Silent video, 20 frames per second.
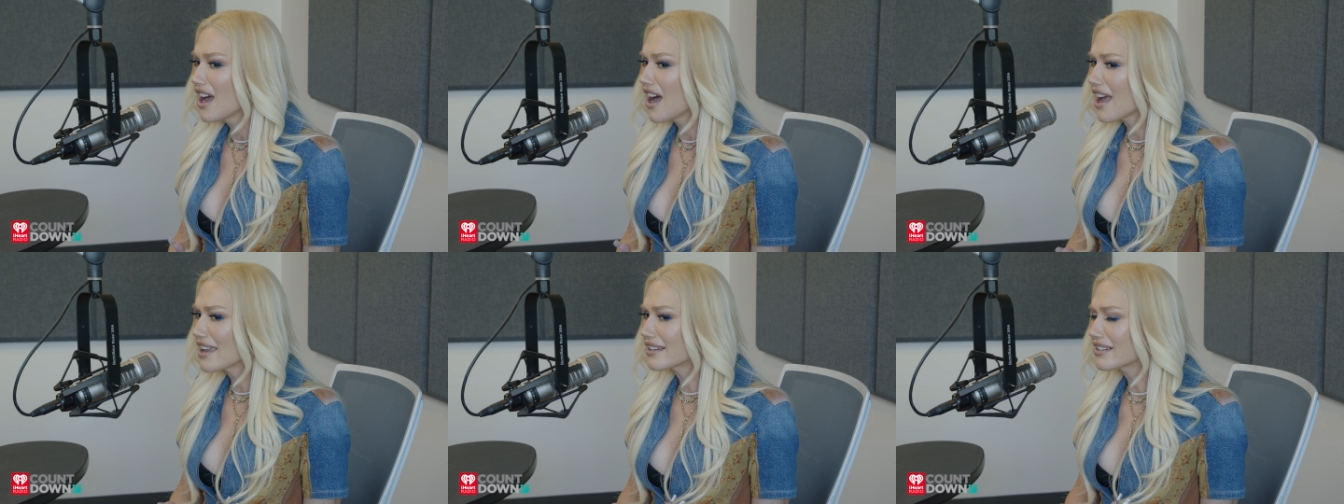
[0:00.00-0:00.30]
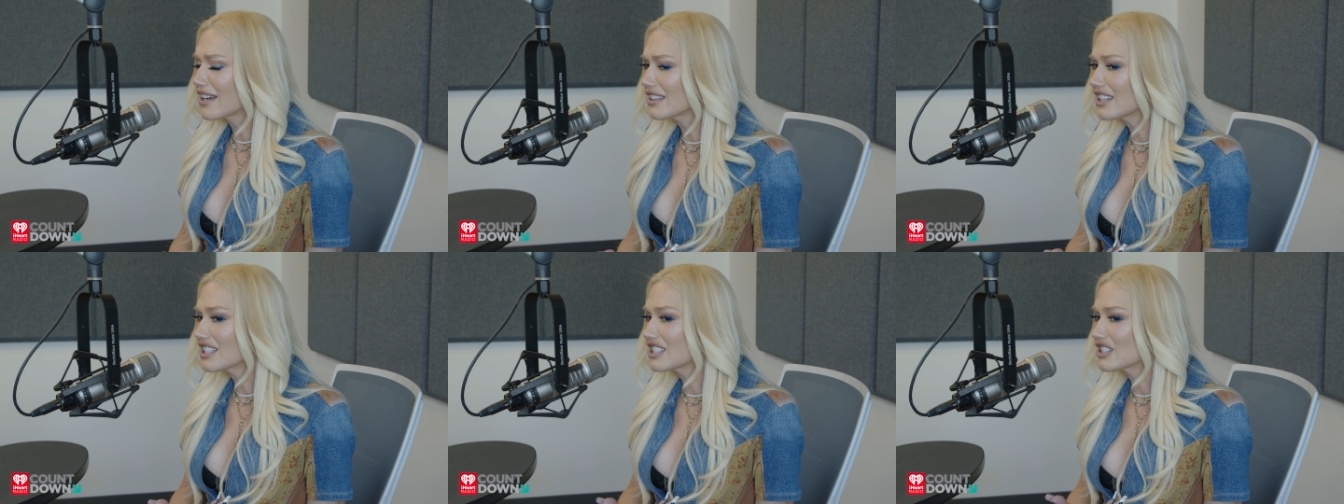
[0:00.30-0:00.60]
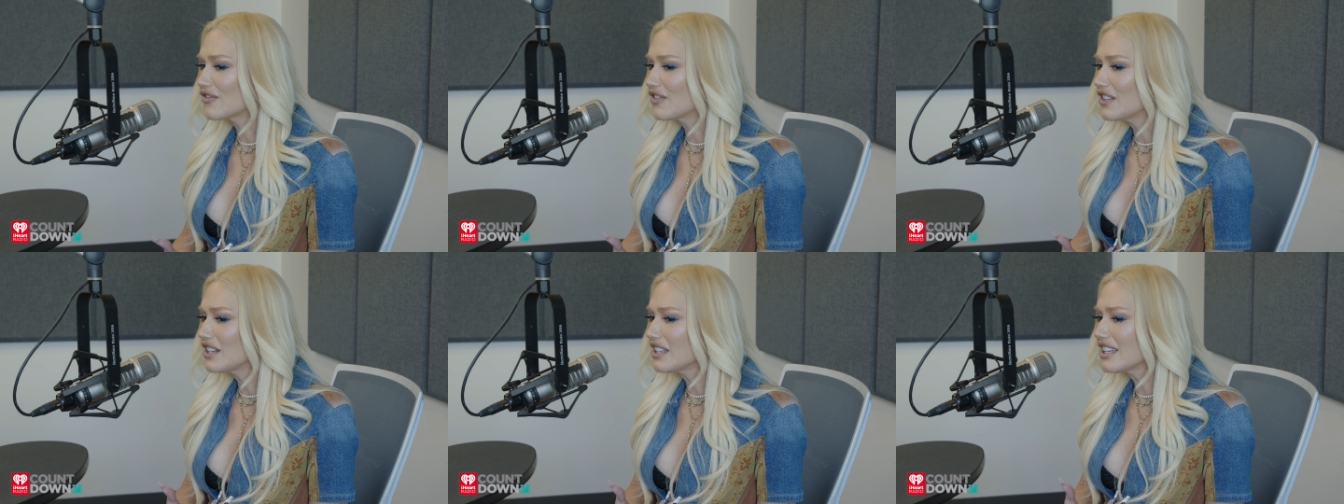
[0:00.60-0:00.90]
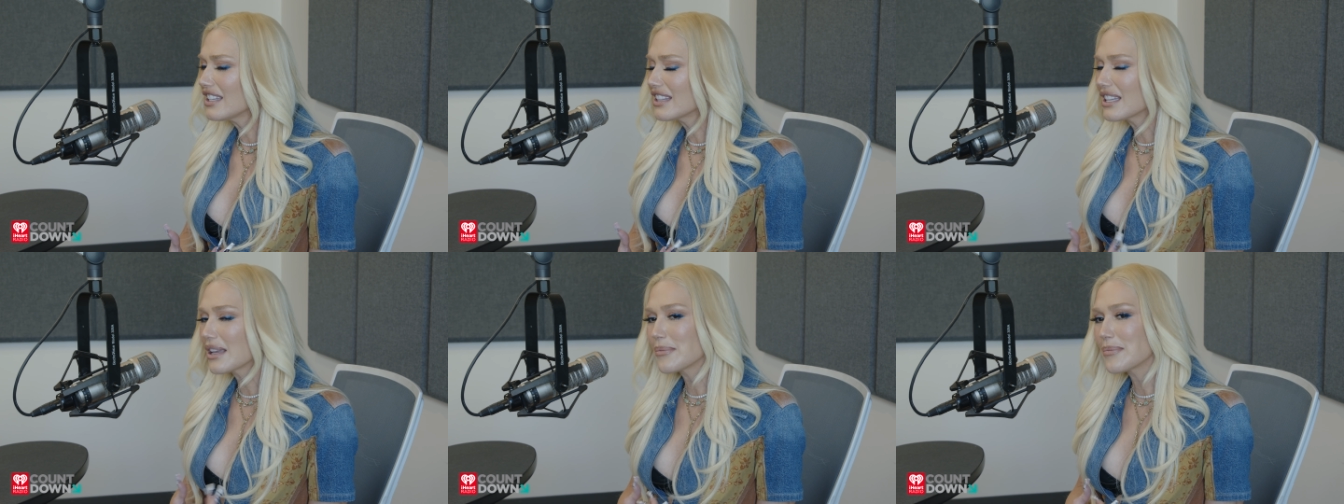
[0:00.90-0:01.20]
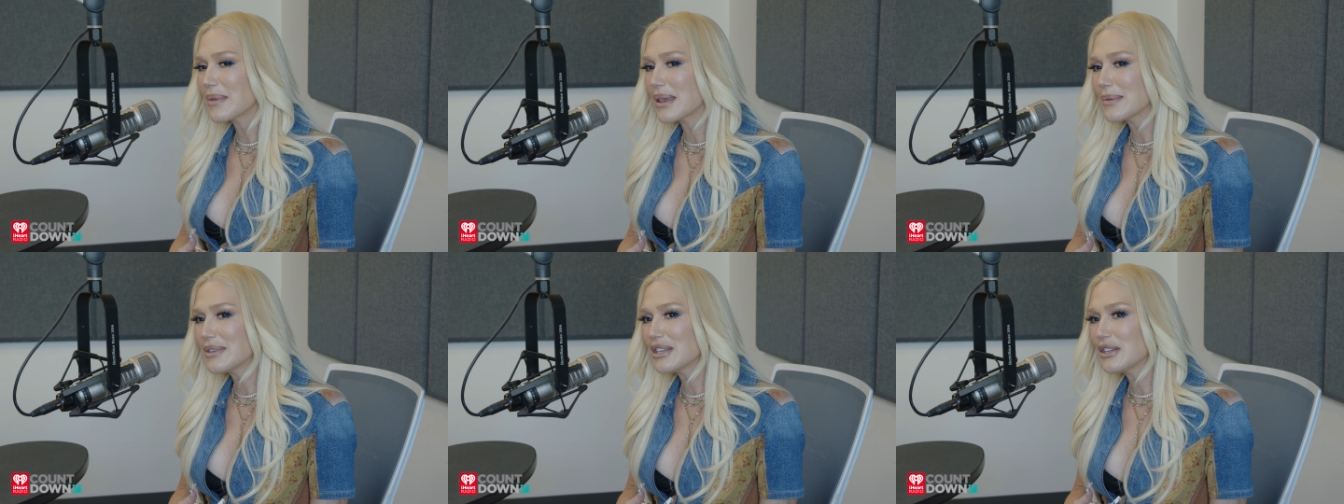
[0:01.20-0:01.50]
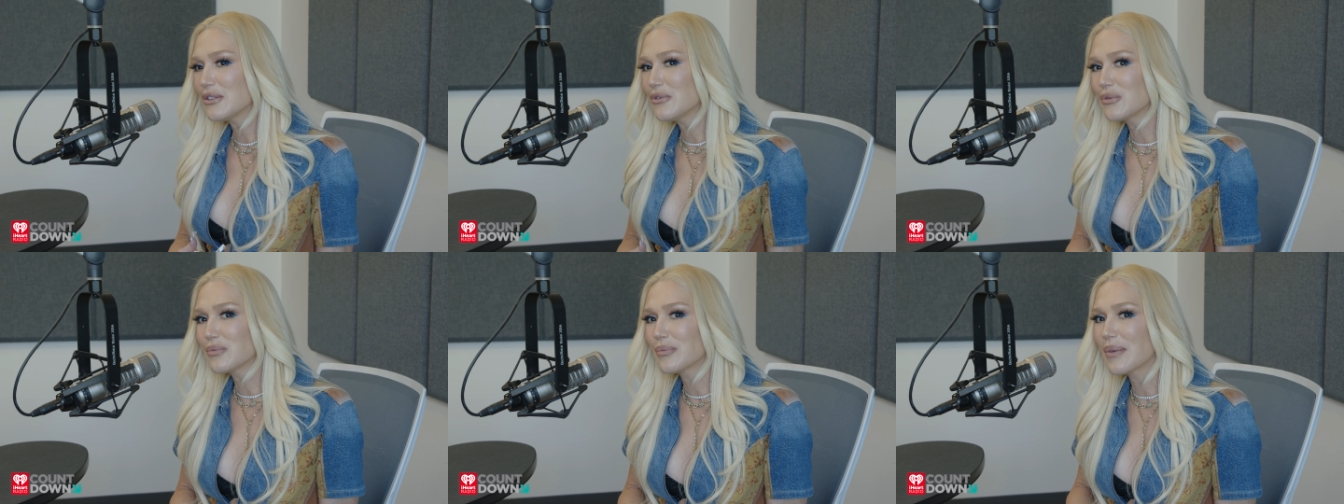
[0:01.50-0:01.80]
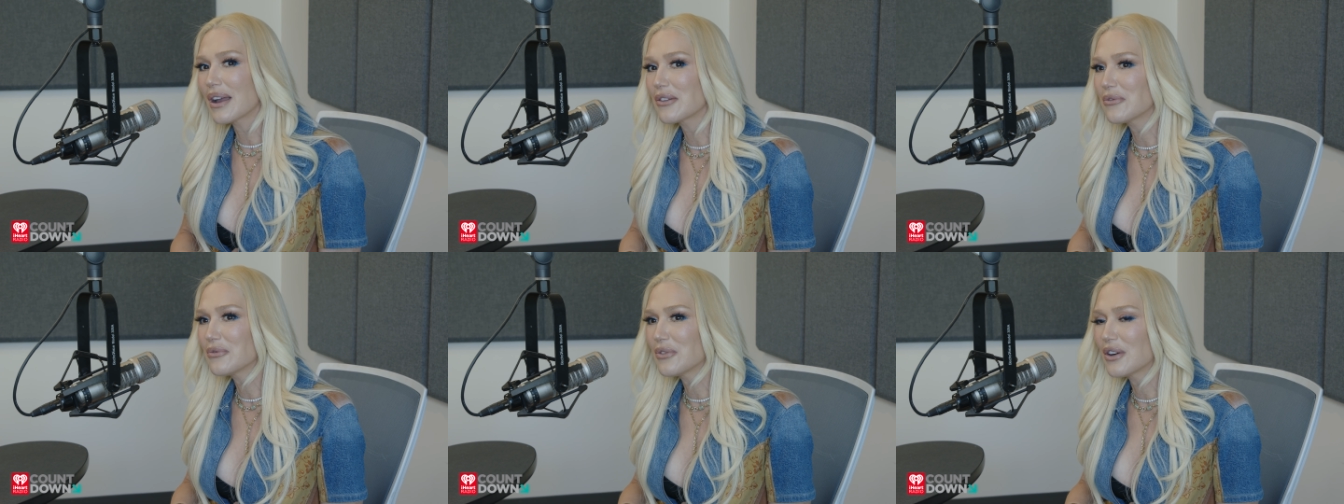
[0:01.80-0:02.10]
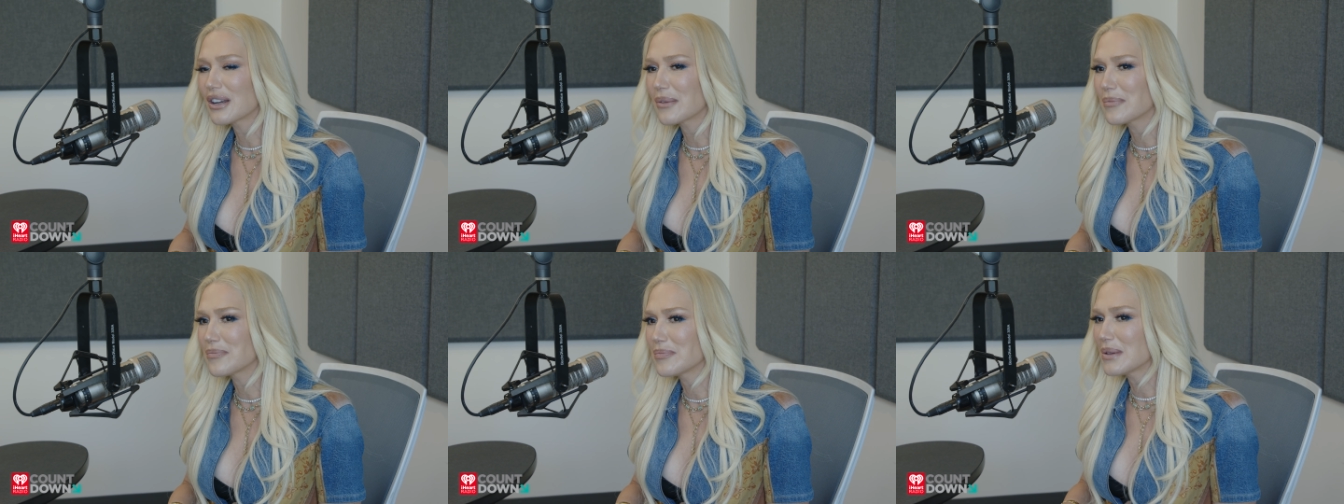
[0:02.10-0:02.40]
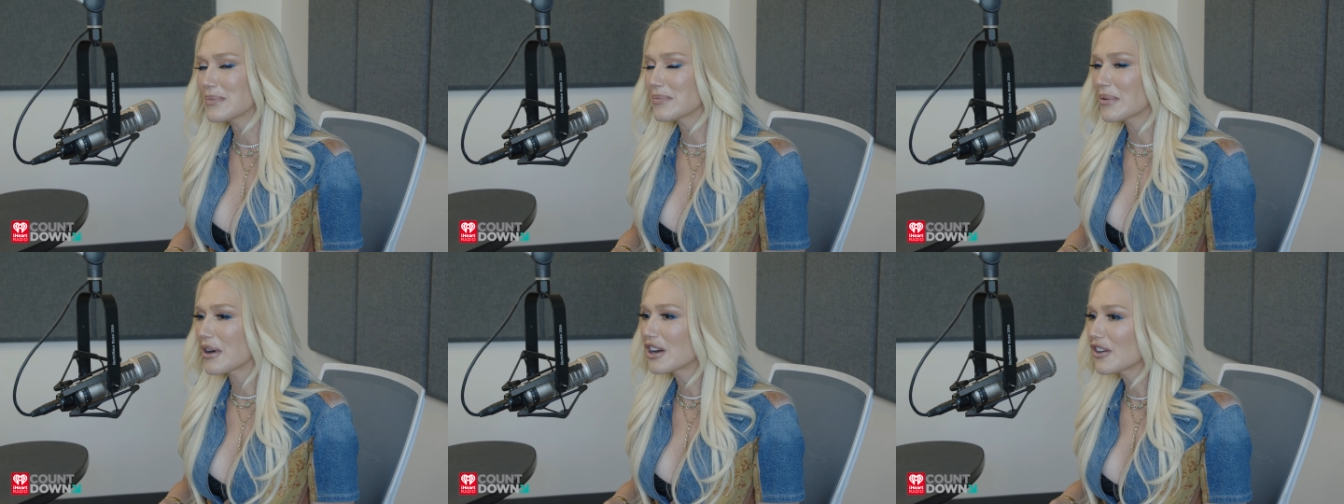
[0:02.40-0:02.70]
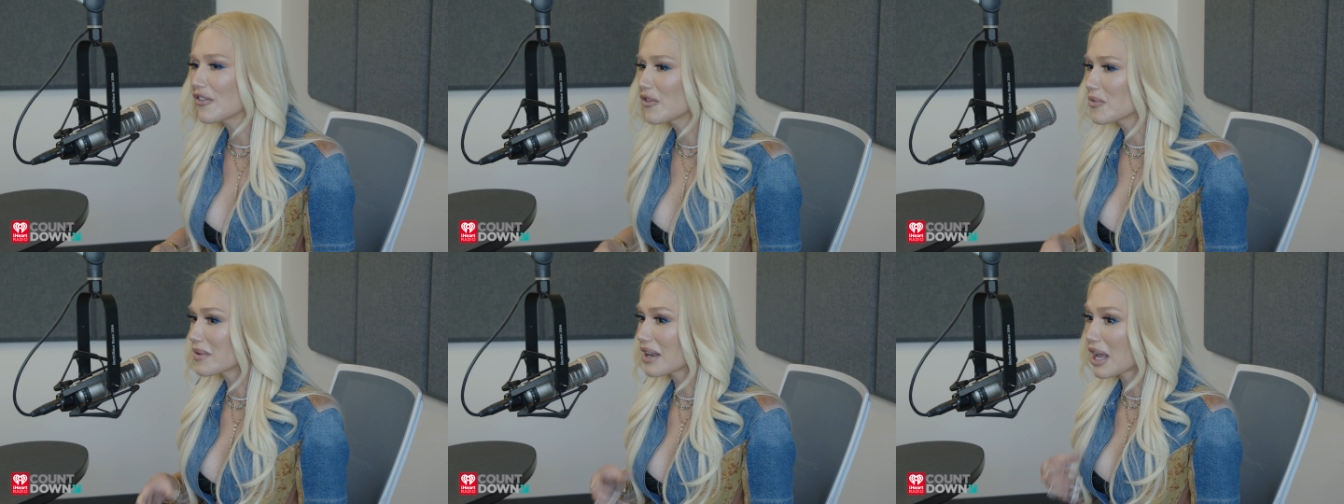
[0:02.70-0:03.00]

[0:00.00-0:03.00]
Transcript: I got this feeling that maybe he would might want to be part of it,